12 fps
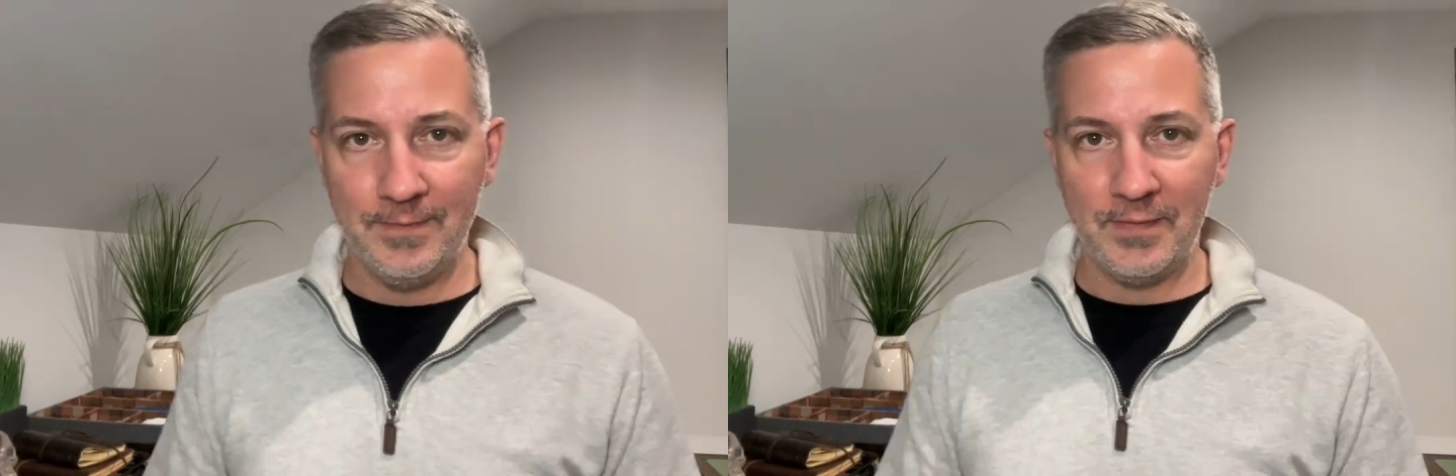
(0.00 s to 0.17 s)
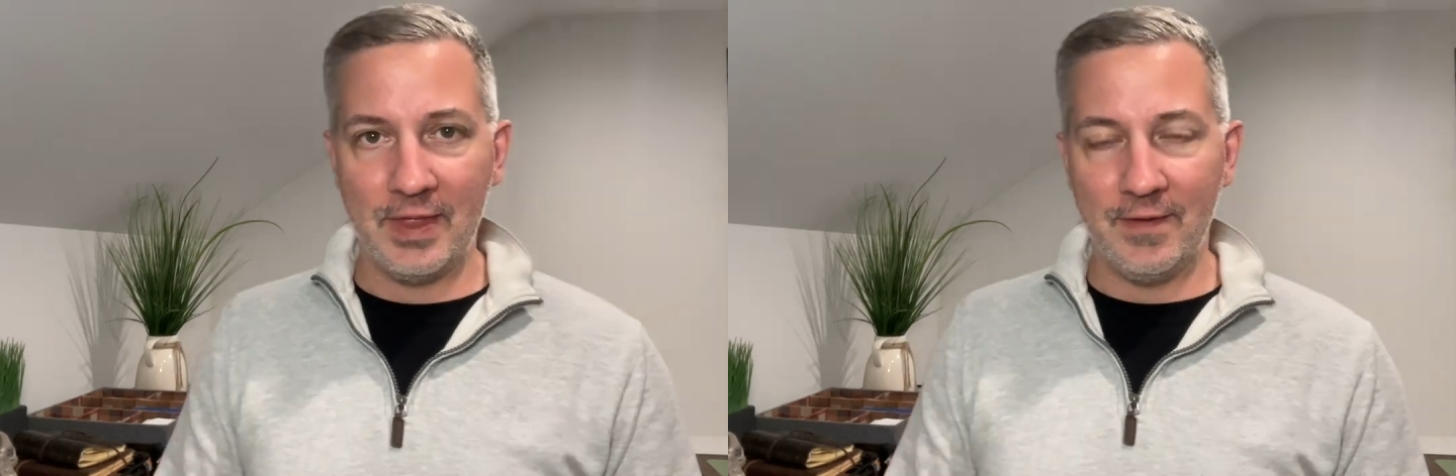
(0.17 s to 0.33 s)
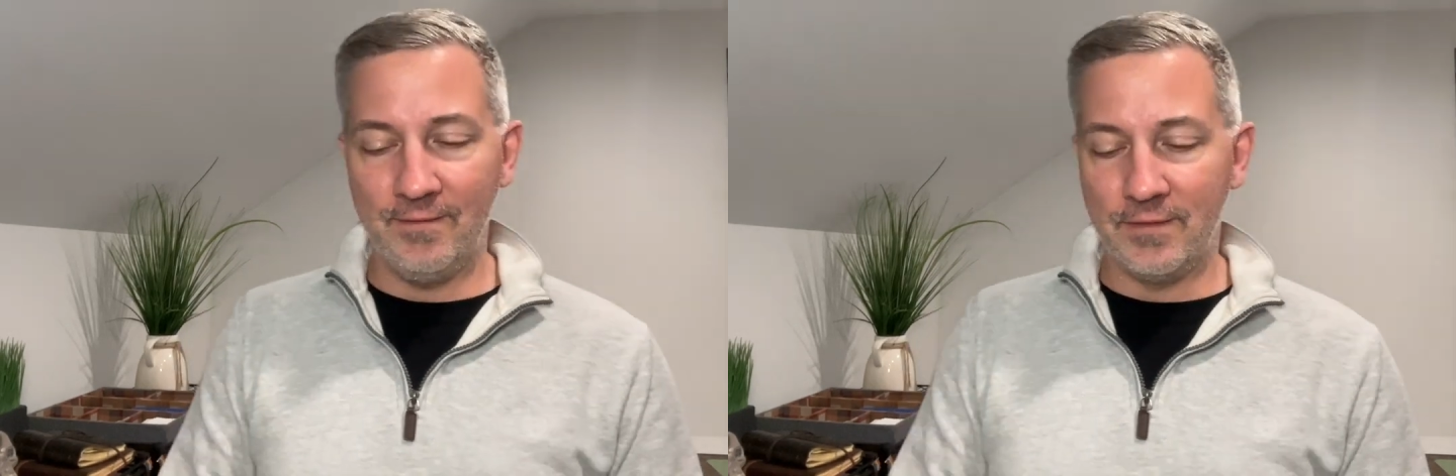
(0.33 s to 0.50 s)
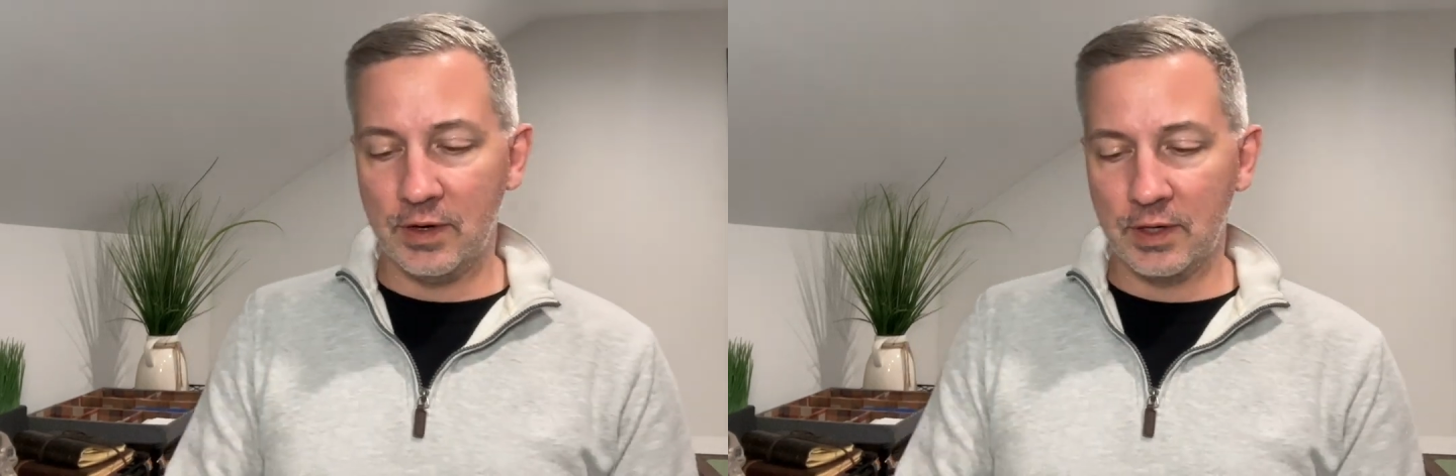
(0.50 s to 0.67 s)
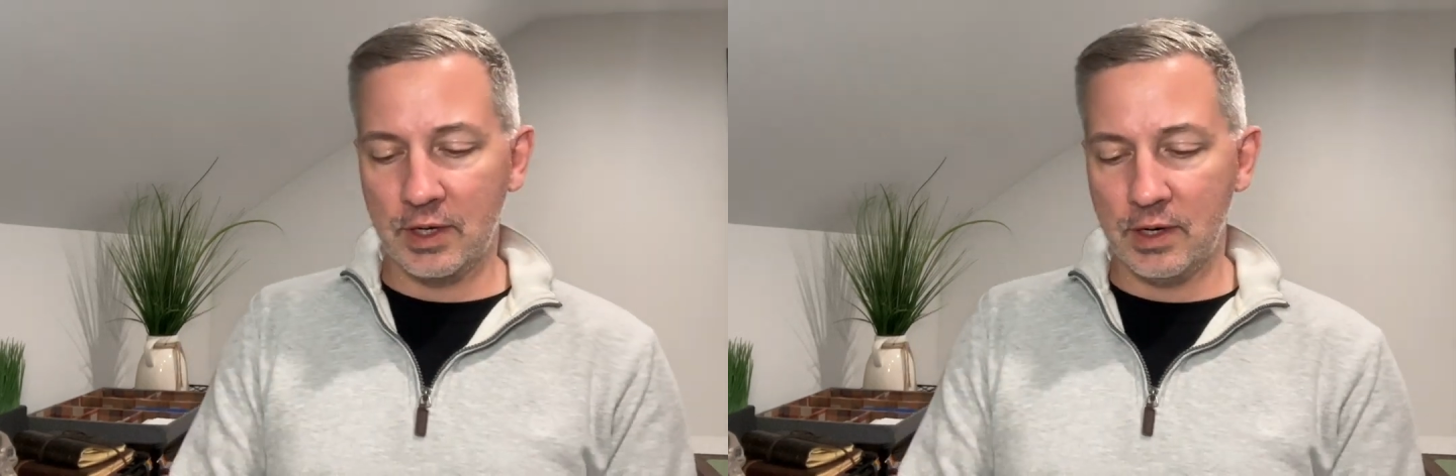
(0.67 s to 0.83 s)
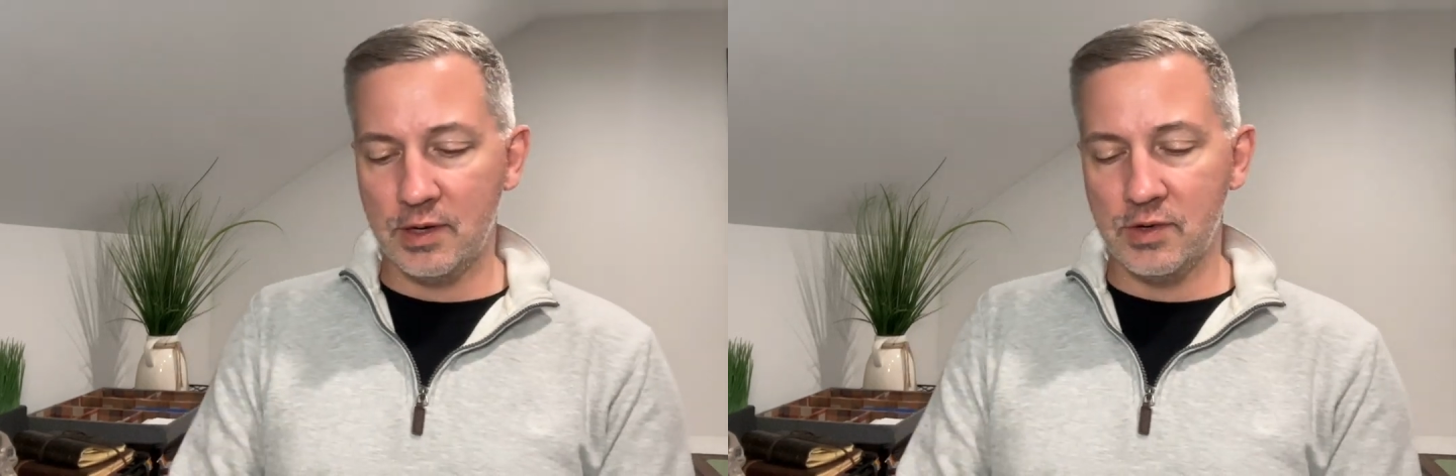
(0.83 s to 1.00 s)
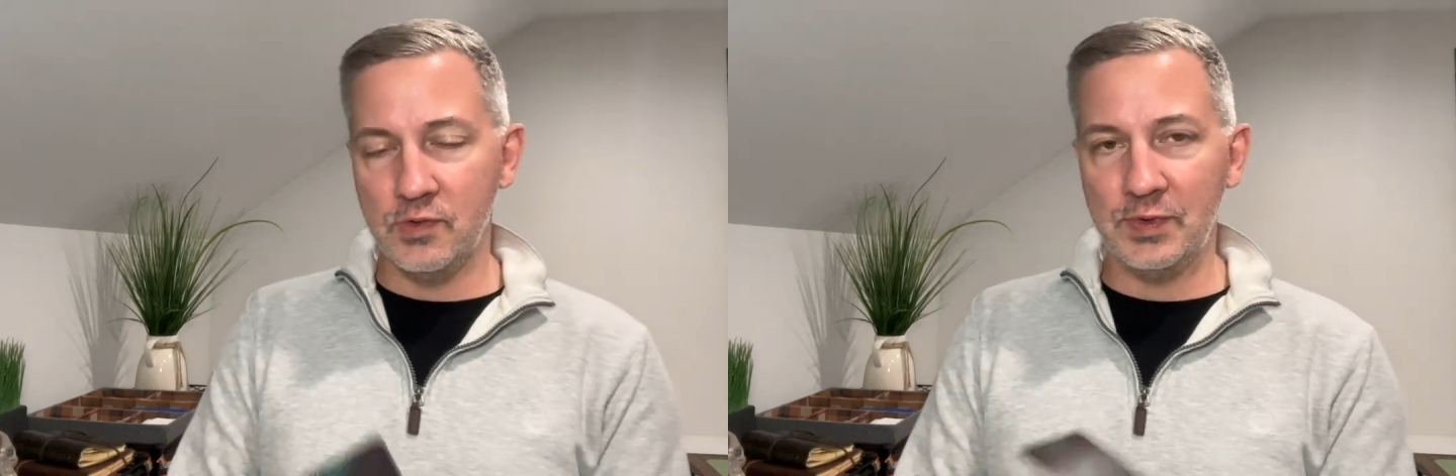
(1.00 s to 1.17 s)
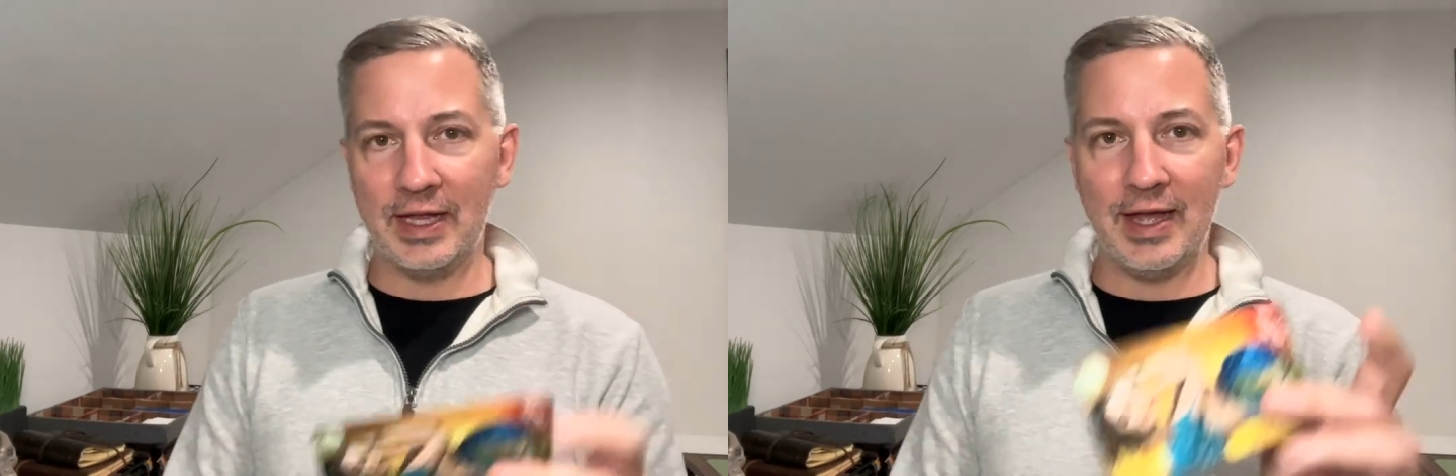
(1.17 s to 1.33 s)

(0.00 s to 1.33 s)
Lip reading: Virgo, we